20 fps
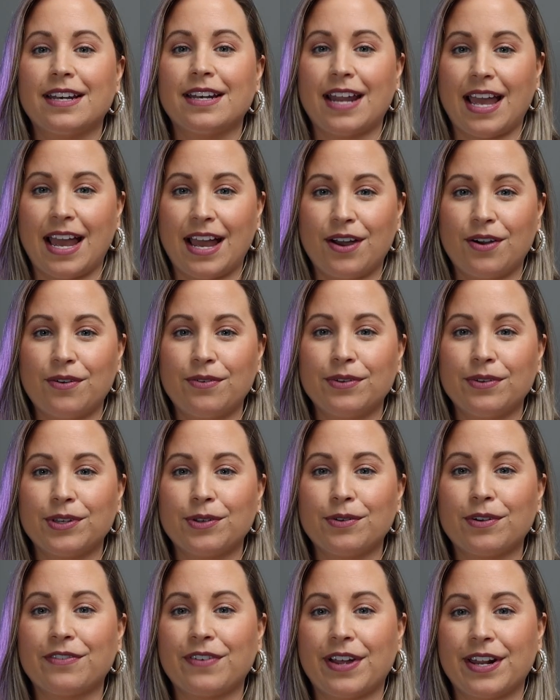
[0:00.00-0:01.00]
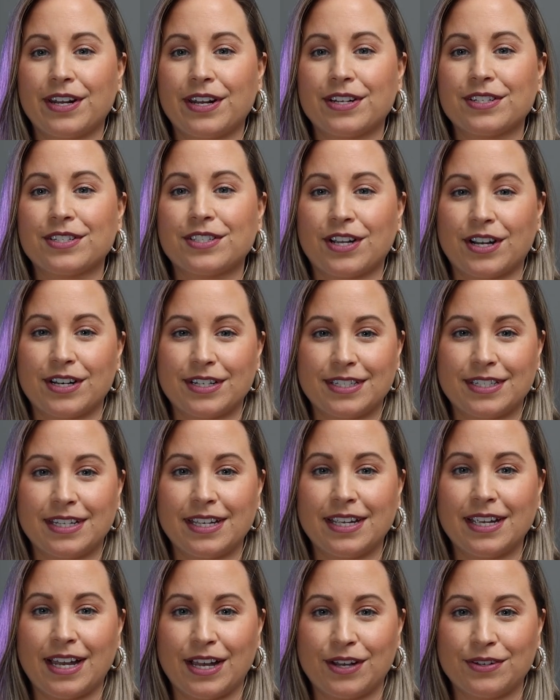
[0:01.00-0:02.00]
Now you are ready to start
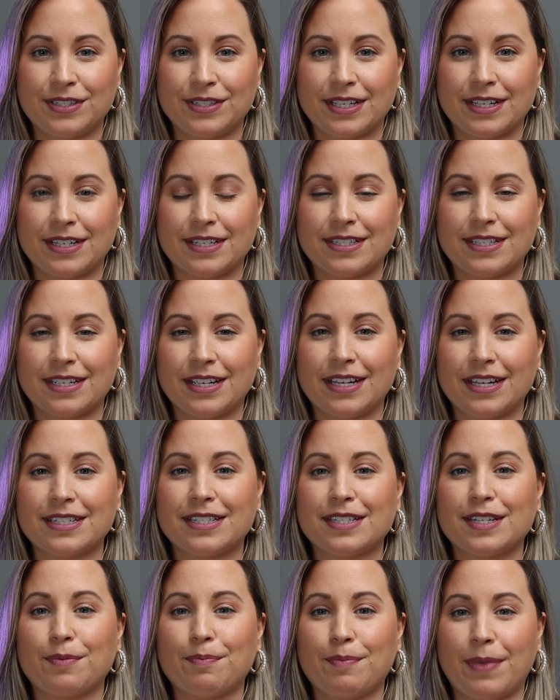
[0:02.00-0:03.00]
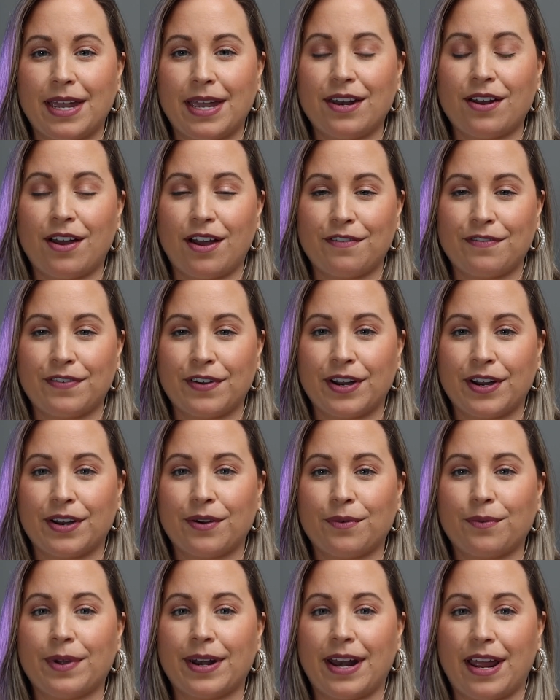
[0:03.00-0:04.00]
seeing houses and submit an
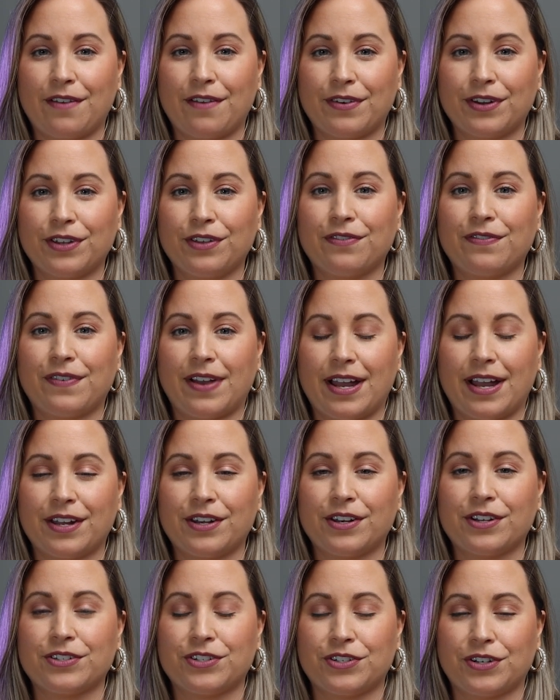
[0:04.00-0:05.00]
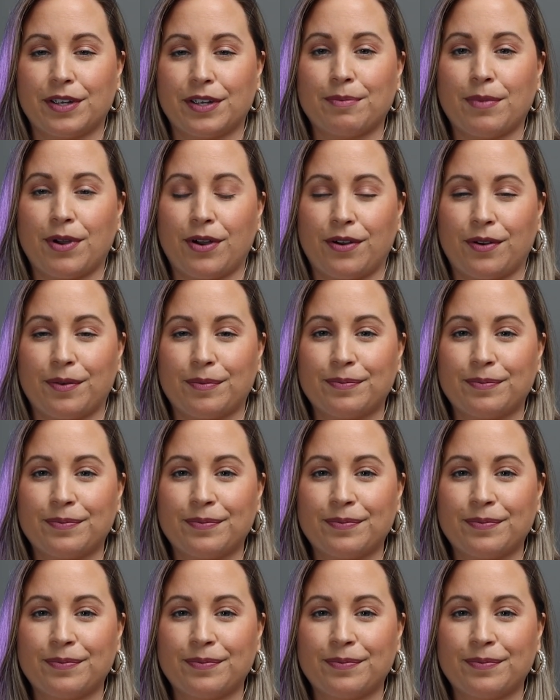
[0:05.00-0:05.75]
offer whenever you find your dream home.